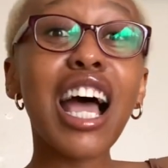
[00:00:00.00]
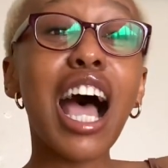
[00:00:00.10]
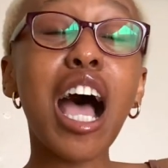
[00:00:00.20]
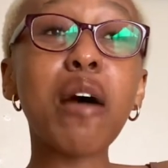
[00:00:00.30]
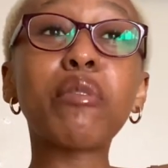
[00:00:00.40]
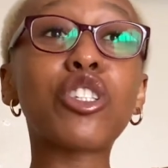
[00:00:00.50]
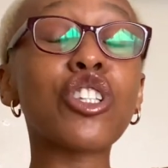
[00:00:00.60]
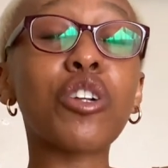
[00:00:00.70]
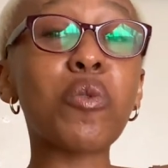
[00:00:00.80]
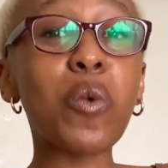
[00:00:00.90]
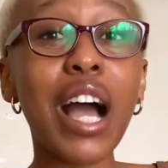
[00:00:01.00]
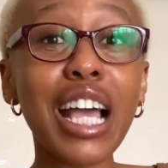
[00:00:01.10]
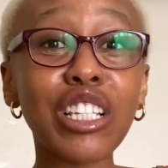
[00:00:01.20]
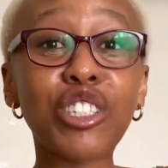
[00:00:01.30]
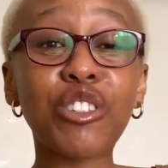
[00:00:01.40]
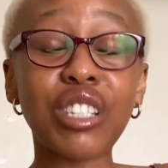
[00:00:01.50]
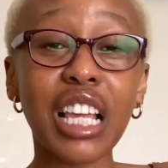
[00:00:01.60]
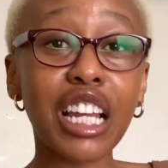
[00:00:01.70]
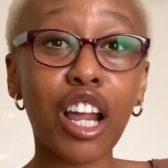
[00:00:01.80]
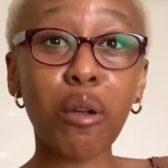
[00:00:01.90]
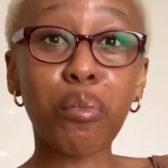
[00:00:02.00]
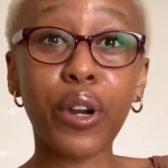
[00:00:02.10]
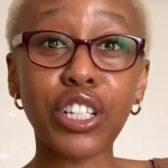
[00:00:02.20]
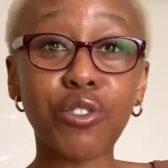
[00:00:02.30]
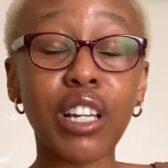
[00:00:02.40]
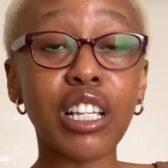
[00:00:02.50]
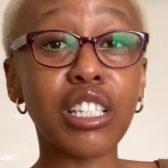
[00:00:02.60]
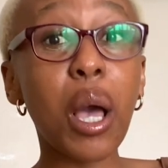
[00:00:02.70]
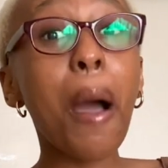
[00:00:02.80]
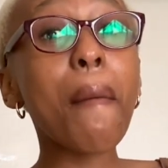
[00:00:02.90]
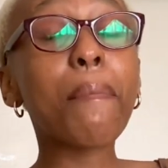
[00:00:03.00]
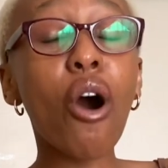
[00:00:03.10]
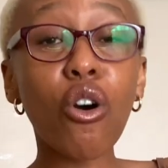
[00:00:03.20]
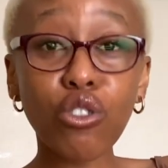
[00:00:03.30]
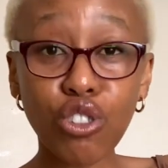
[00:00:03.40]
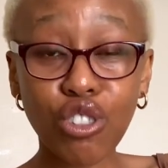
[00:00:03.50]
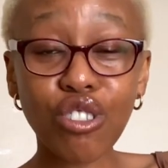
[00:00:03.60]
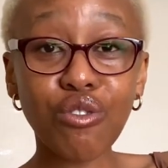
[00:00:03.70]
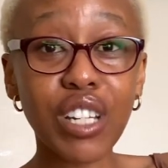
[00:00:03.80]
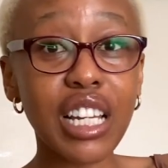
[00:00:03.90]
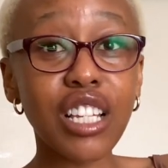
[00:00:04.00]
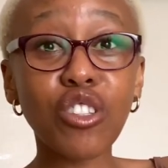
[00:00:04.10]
it's not wise to send out a press release post-release.